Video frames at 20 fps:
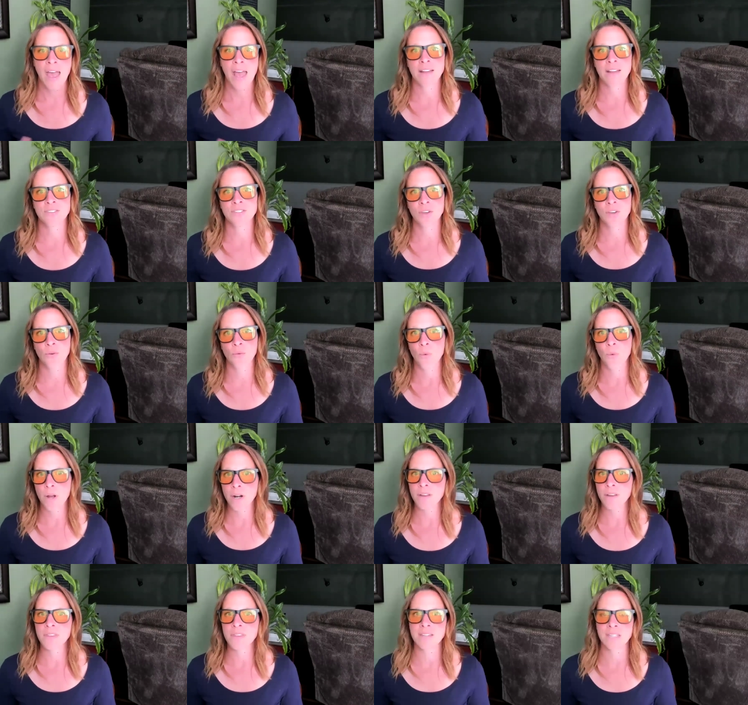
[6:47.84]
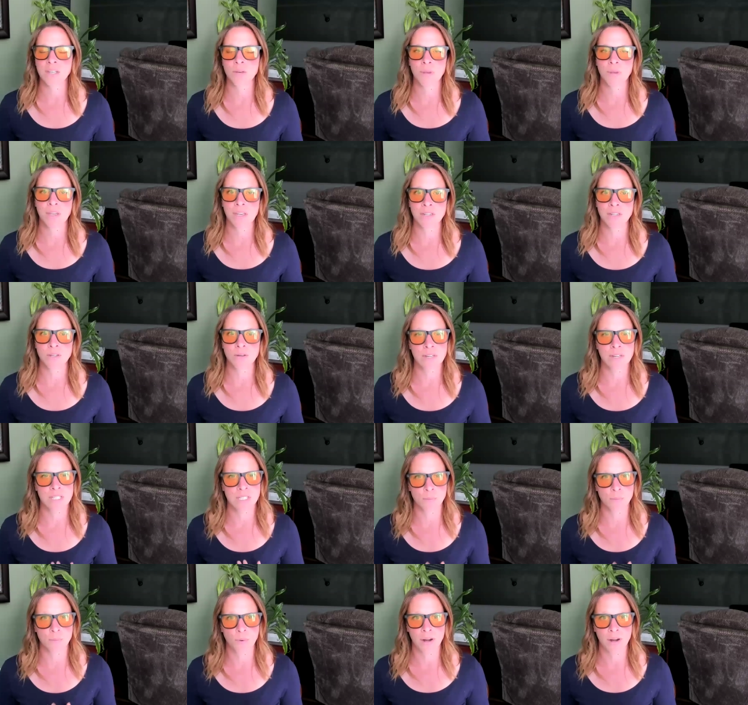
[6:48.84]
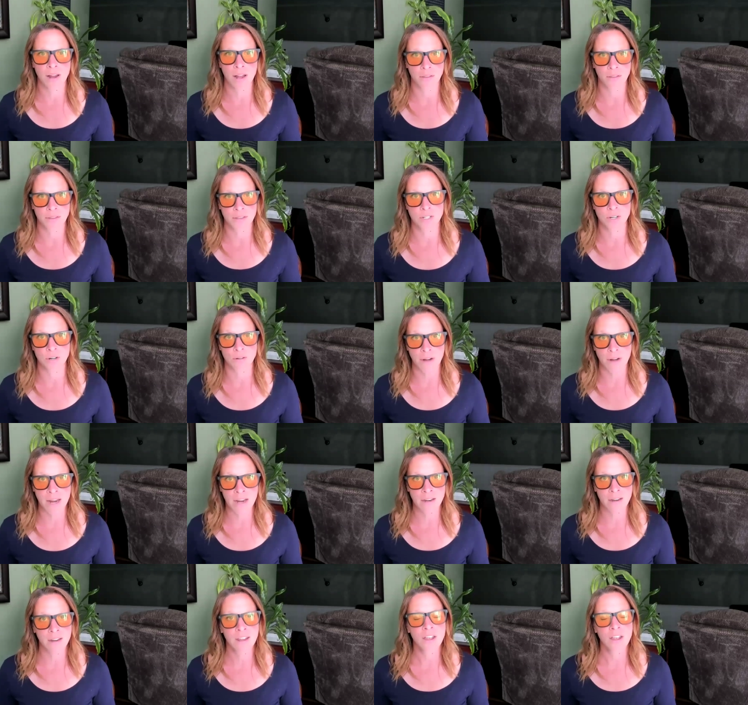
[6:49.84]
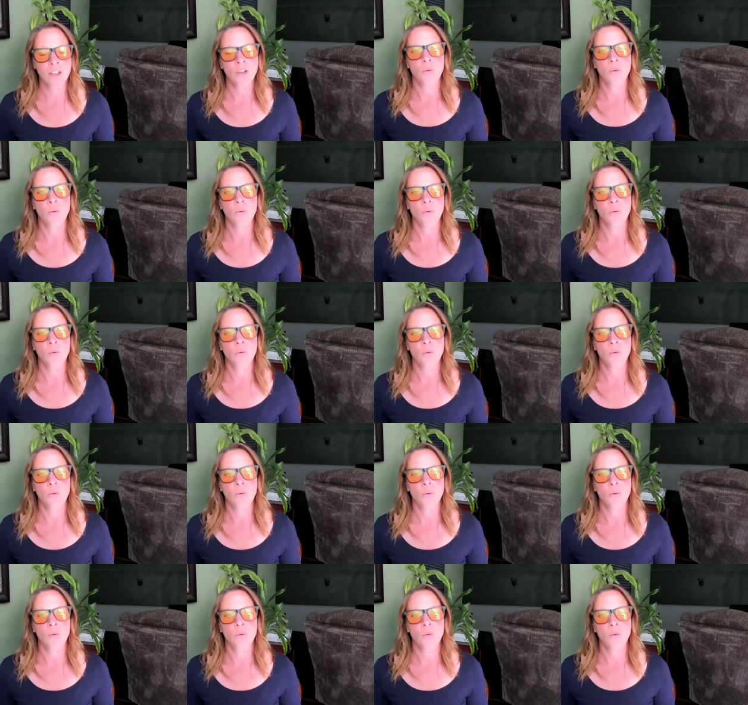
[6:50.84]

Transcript: And so what are things that we can do to support a healthy terrain?